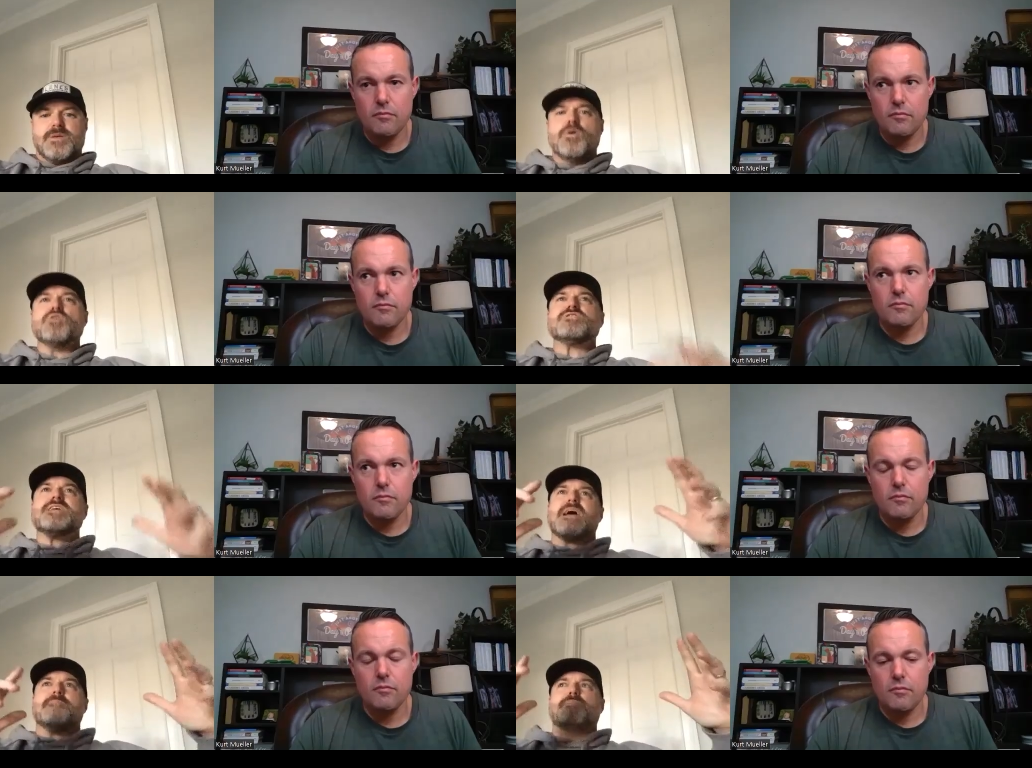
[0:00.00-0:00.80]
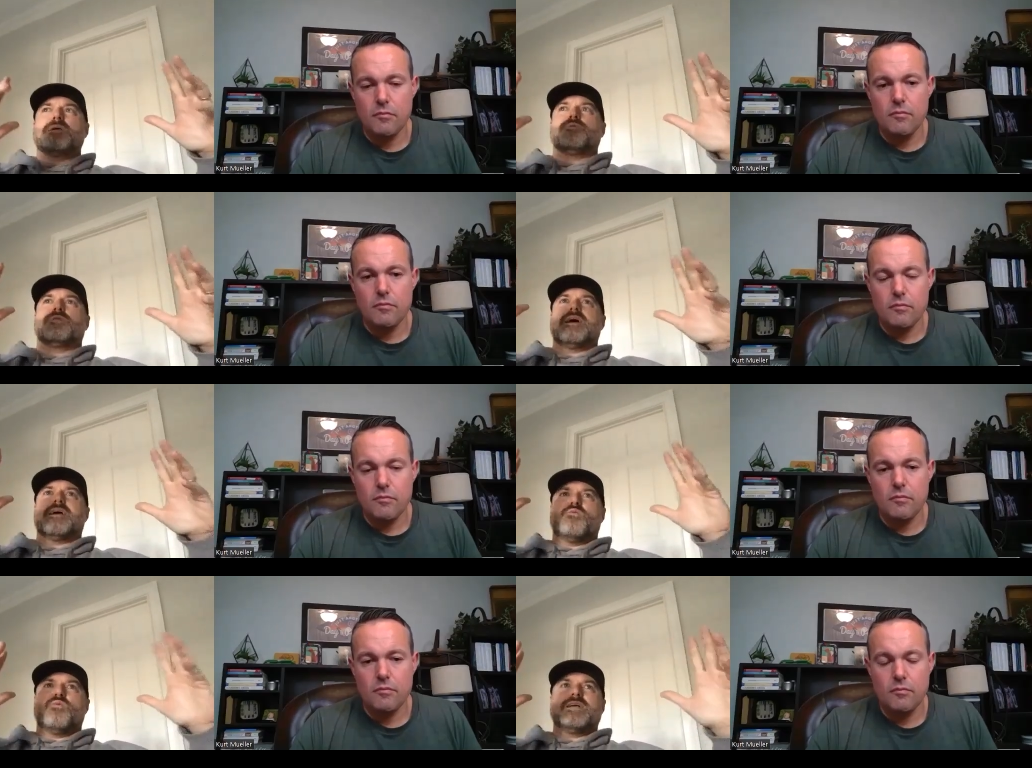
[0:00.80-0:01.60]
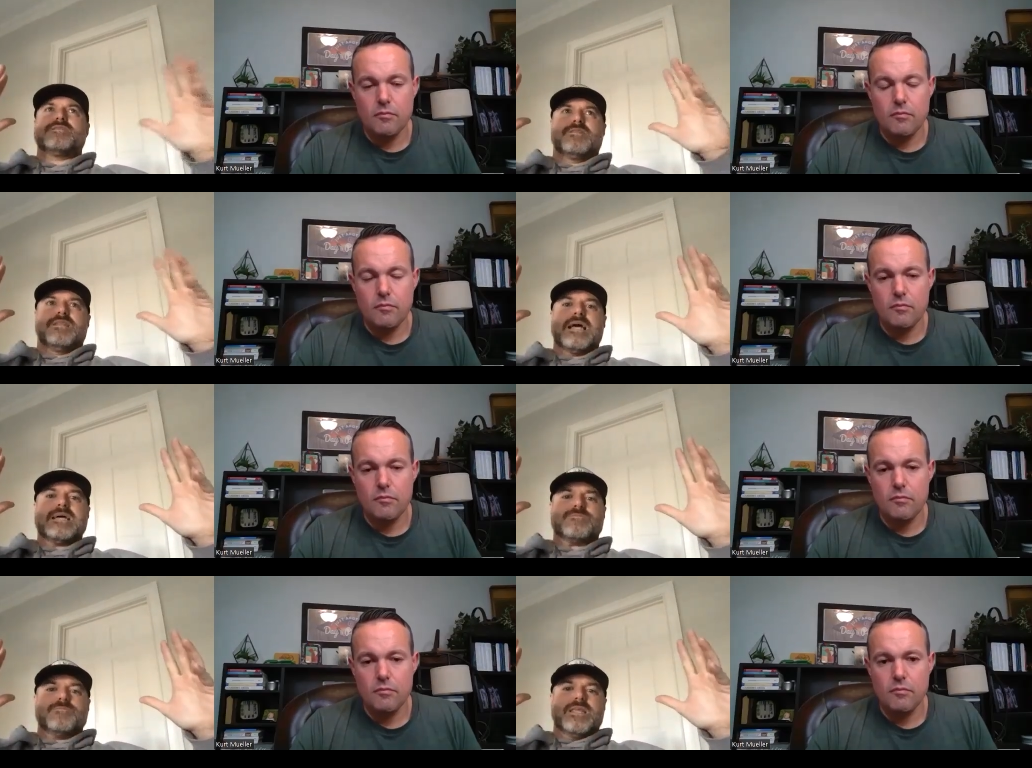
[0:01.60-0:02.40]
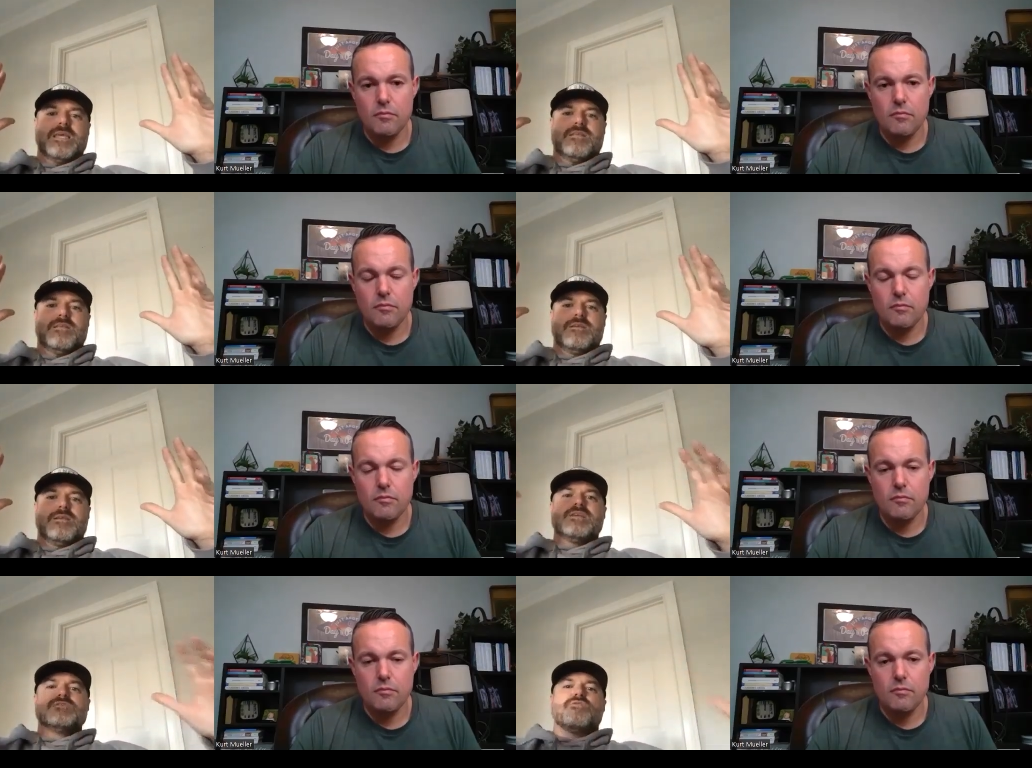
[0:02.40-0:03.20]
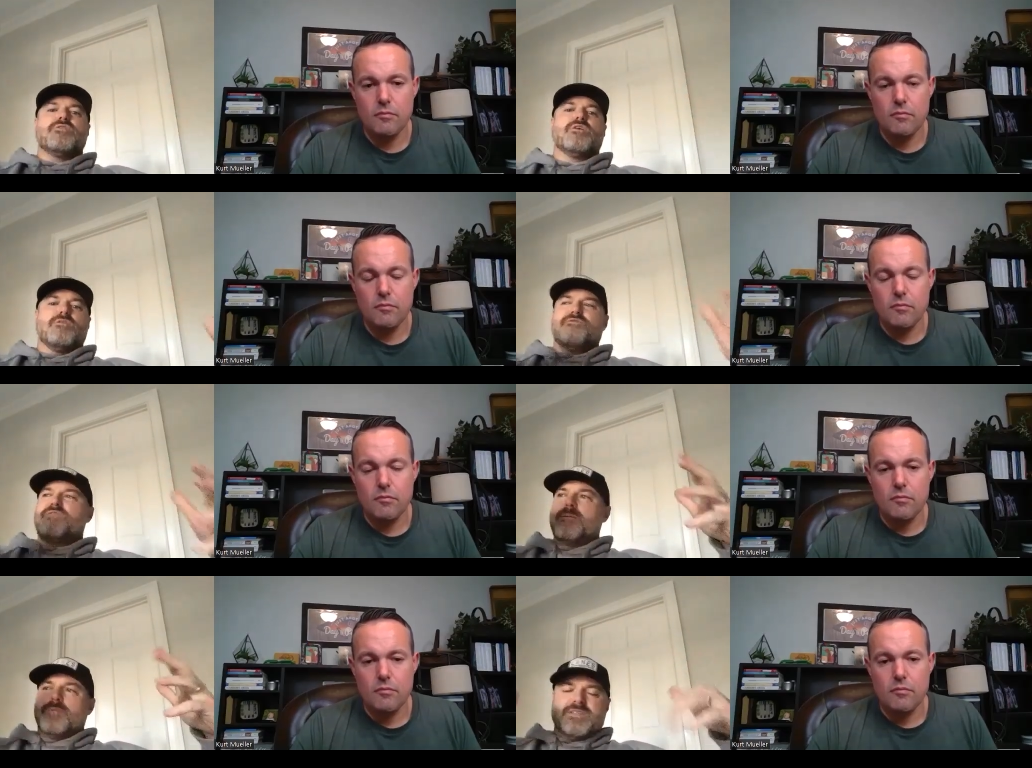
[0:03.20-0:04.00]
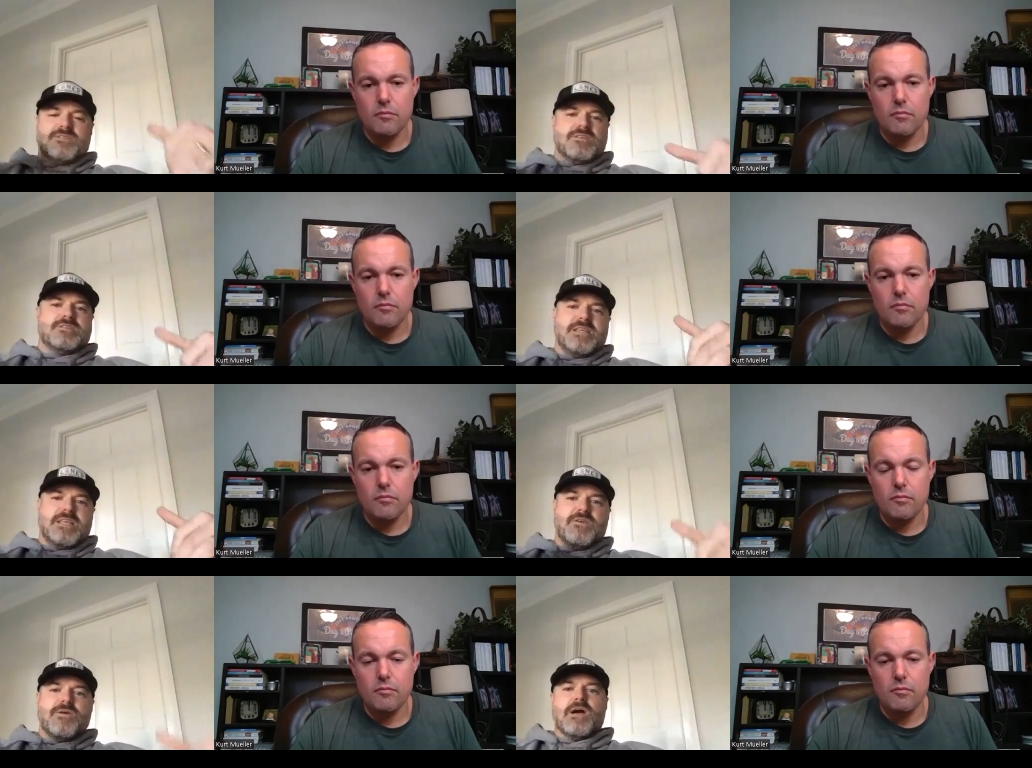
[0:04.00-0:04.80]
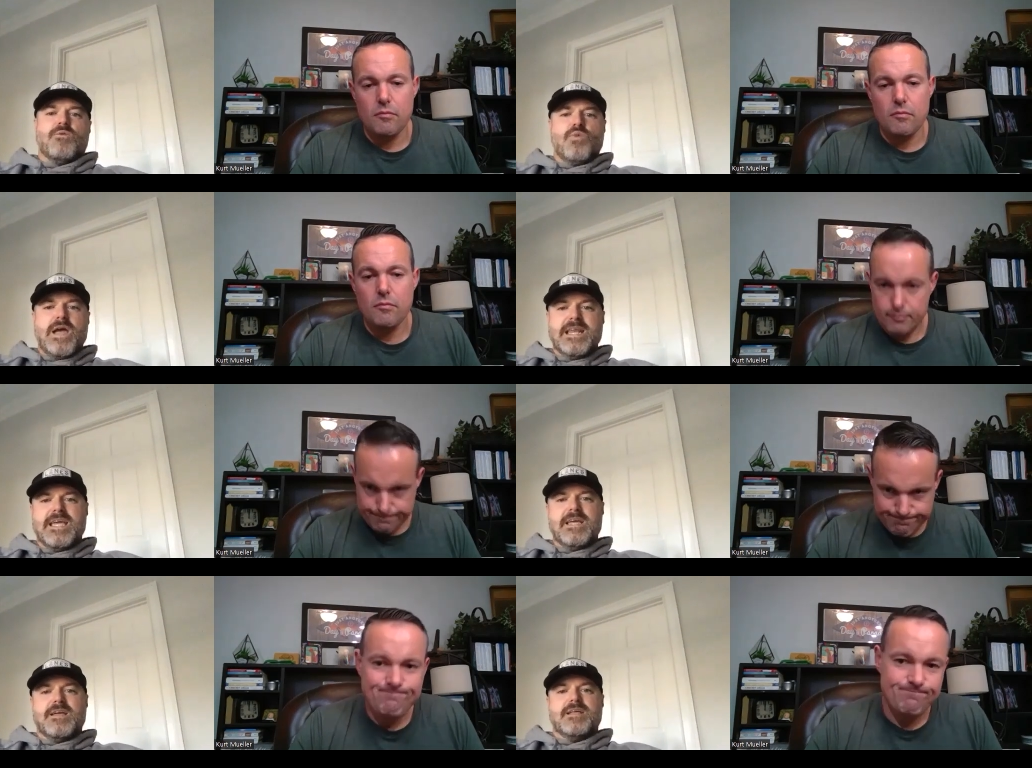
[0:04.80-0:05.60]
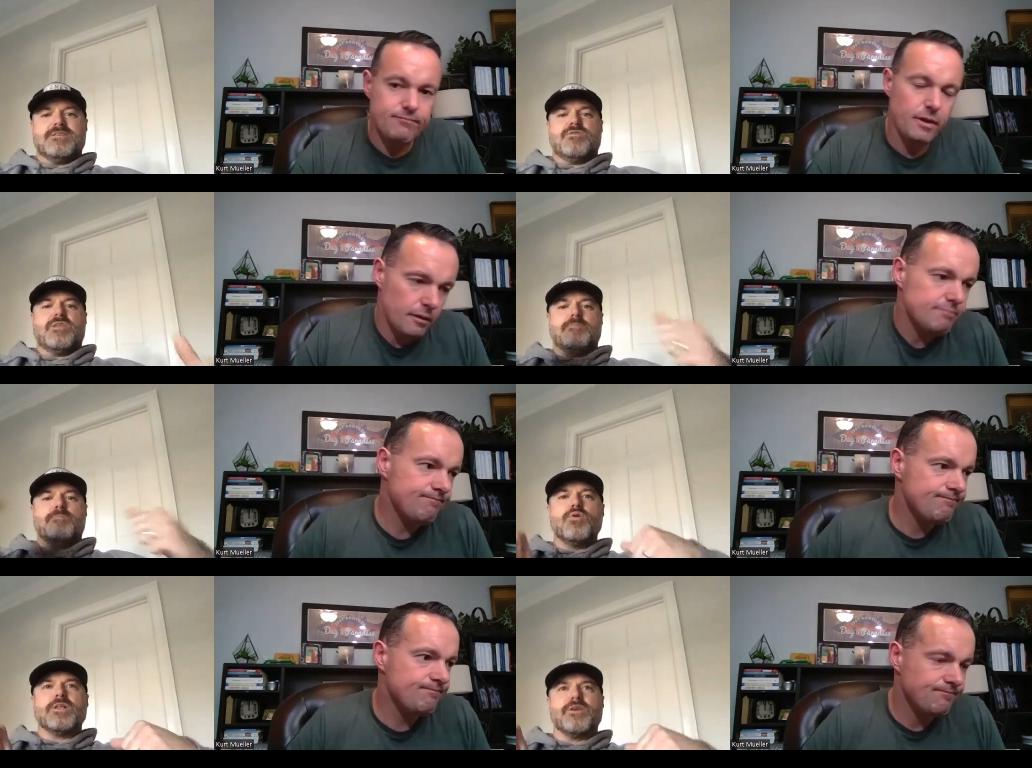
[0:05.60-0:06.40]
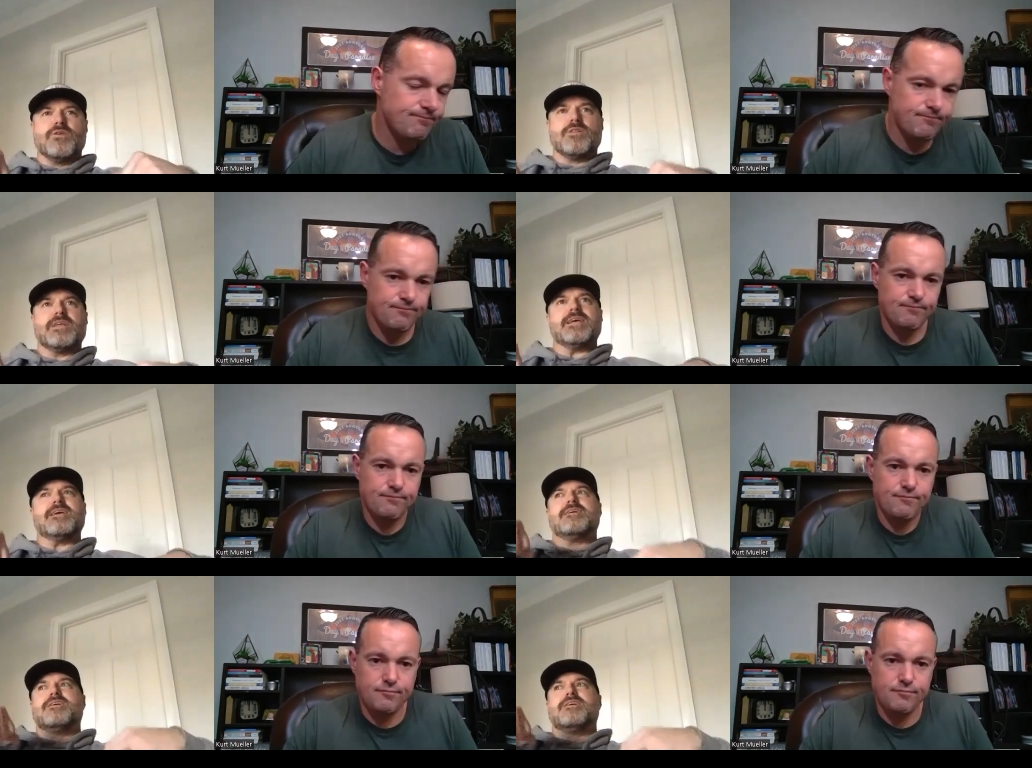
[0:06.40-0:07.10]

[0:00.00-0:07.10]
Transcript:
Speaker 1: Most time people like wait till the last minute So there are families sitting around waiting. And so they pull it early,